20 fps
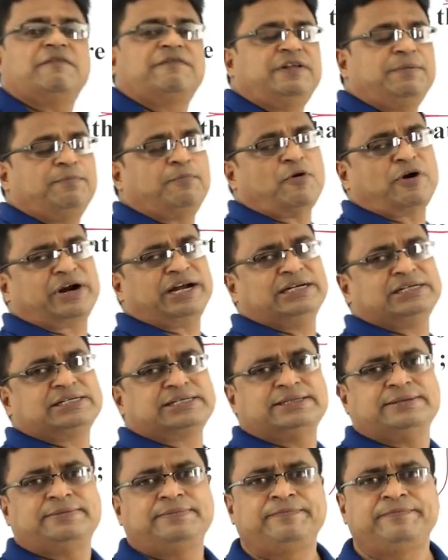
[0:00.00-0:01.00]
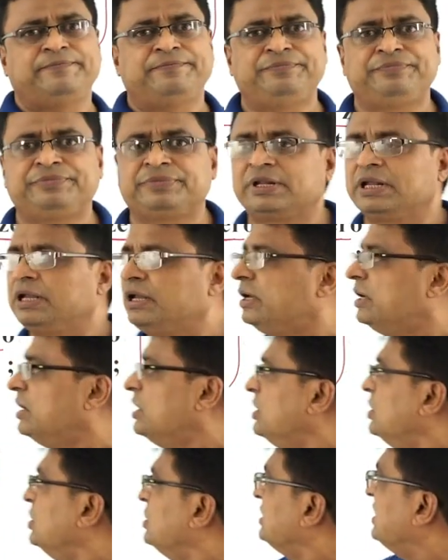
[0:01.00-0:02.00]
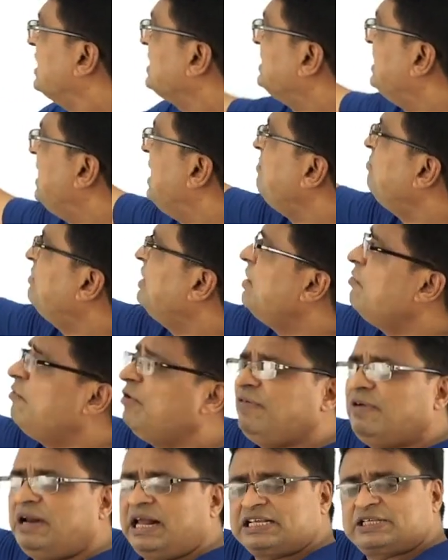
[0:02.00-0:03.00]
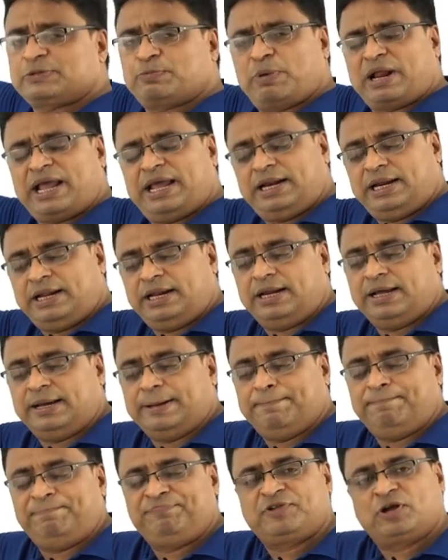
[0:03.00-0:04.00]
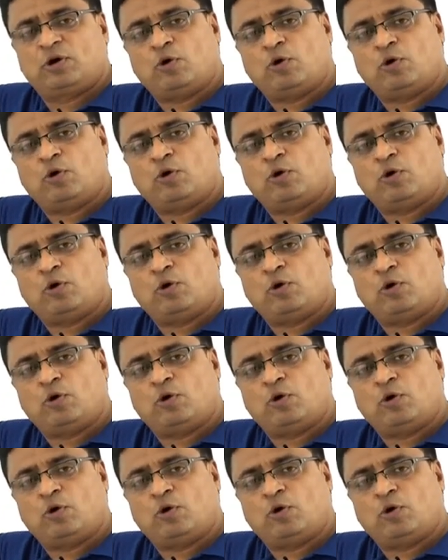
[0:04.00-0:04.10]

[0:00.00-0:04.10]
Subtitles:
of the points. The same thing we will explain in